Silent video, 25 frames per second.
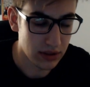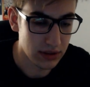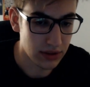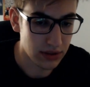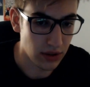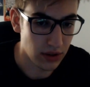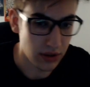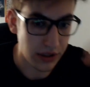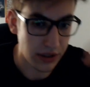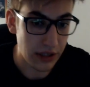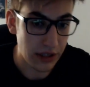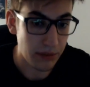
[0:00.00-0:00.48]

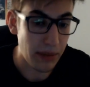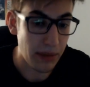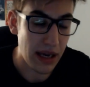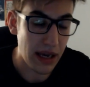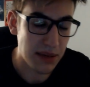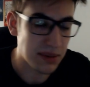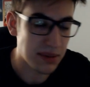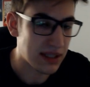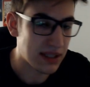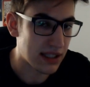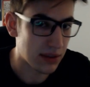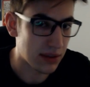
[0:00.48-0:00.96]
No, not
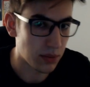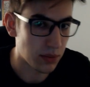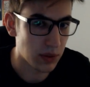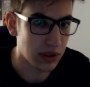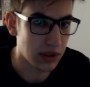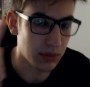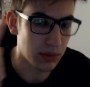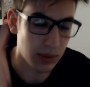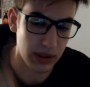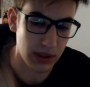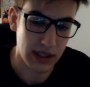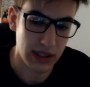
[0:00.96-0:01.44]
maybe, it
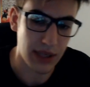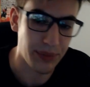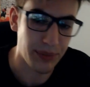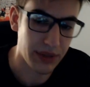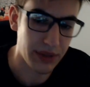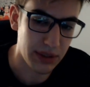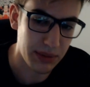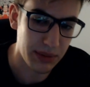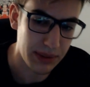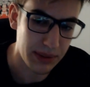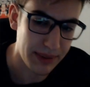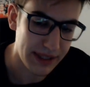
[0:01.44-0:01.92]
will work. I'm
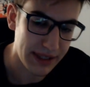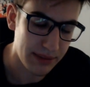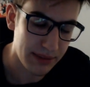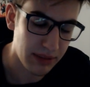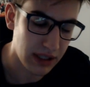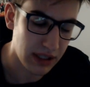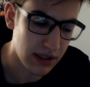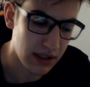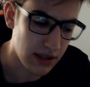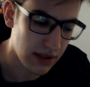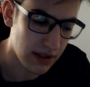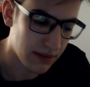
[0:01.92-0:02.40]
gonna be the best
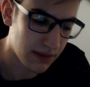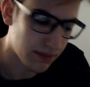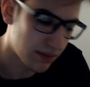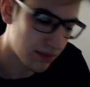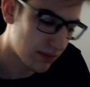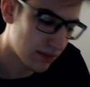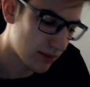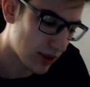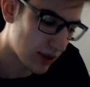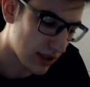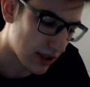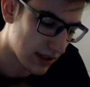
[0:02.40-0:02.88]
mangaka.
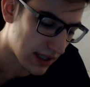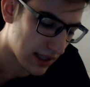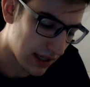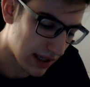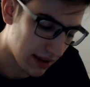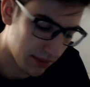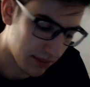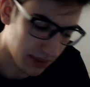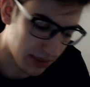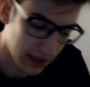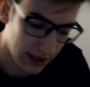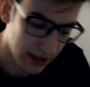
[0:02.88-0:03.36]
Just
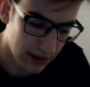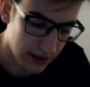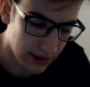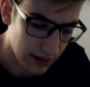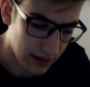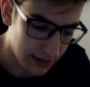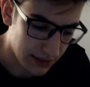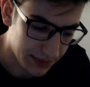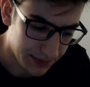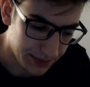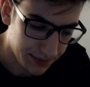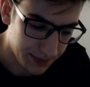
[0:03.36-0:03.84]
saying, but
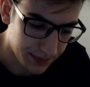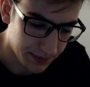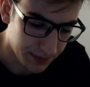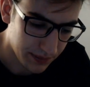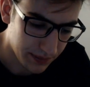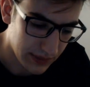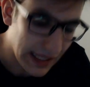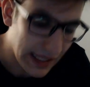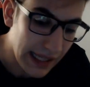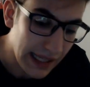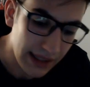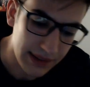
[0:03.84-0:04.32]

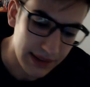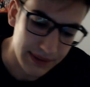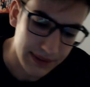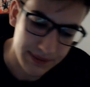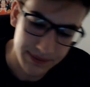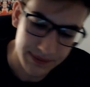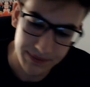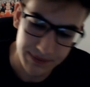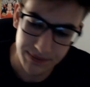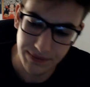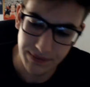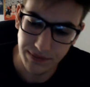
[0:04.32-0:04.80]
yeah.
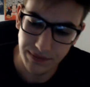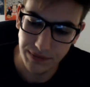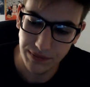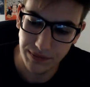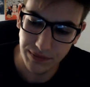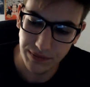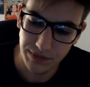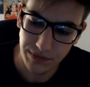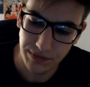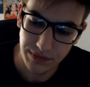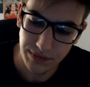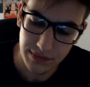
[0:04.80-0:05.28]

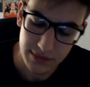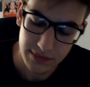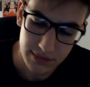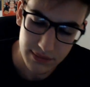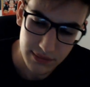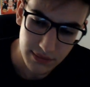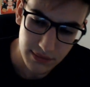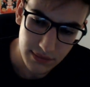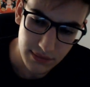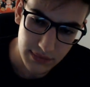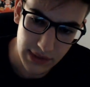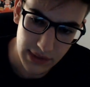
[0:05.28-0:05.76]

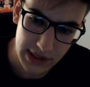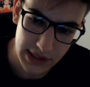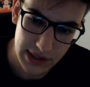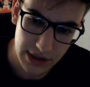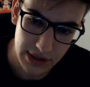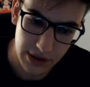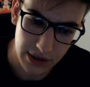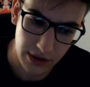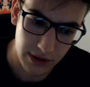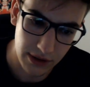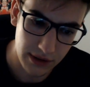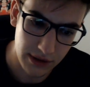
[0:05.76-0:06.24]

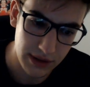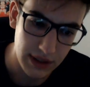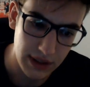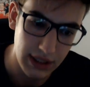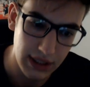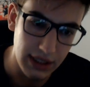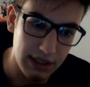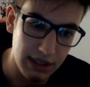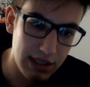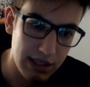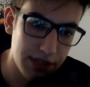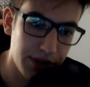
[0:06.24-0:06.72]
So
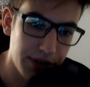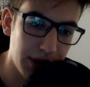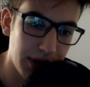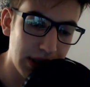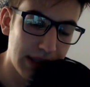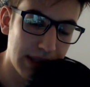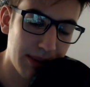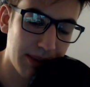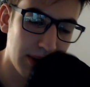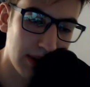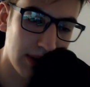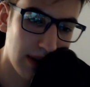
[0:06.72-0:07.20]
this video
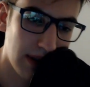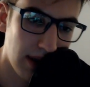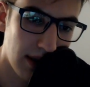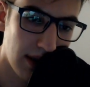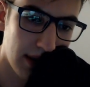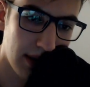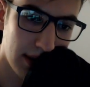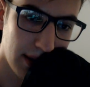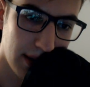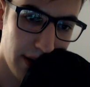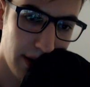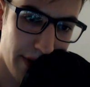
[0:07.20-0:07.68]
is about,
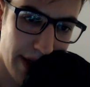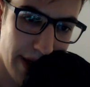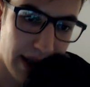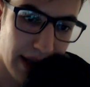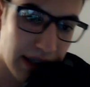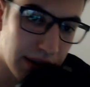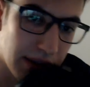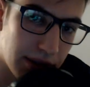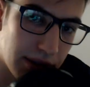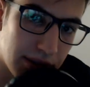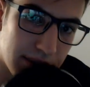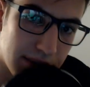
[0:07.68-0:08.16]

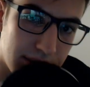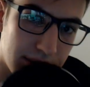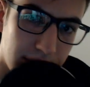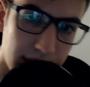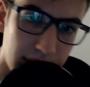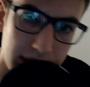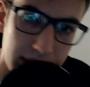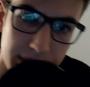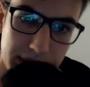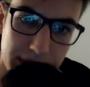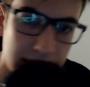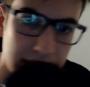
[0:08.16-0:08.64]
thank you for
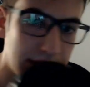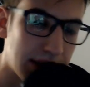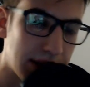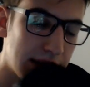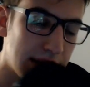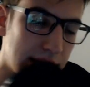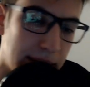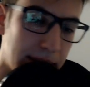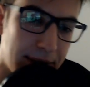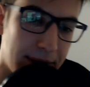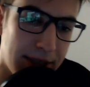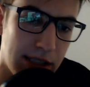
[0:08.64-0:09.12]
2000
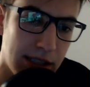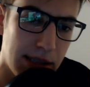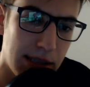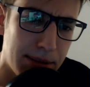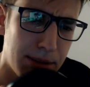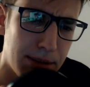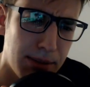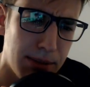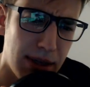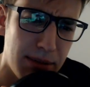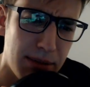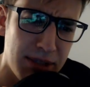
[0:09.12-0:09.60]

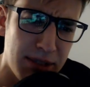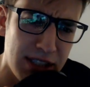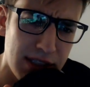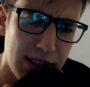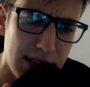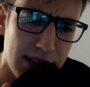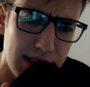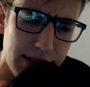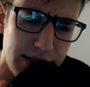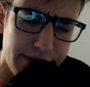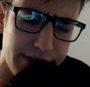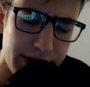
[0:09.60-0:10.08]
subscribers.
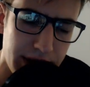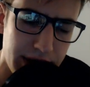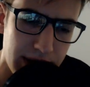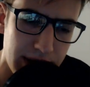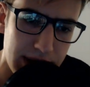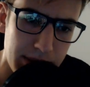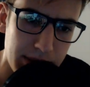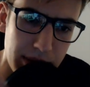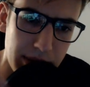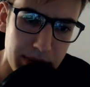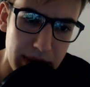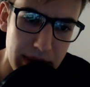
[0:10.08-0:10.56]
This video
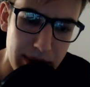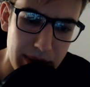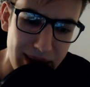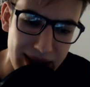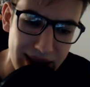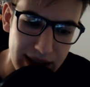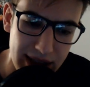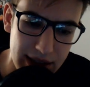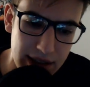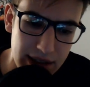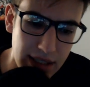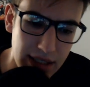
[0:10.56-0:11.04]
is about my
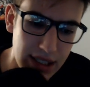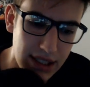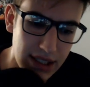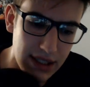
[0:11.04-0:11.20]
manga.